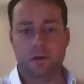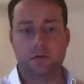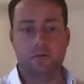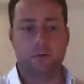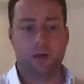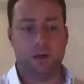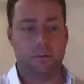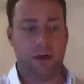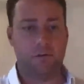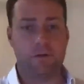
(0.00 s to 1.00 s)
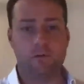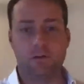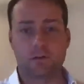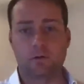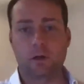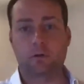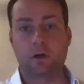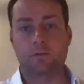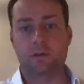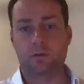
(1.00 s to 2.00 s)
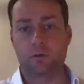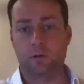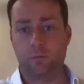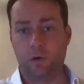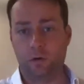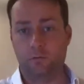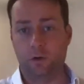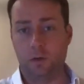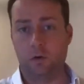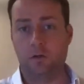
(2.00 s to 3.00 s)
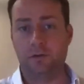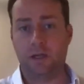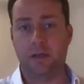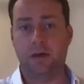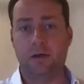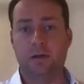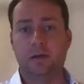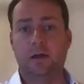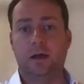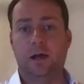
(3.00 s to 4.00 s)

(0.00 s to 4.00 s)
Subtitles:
So AFL Victoria and Cricket Victoria have worked really well together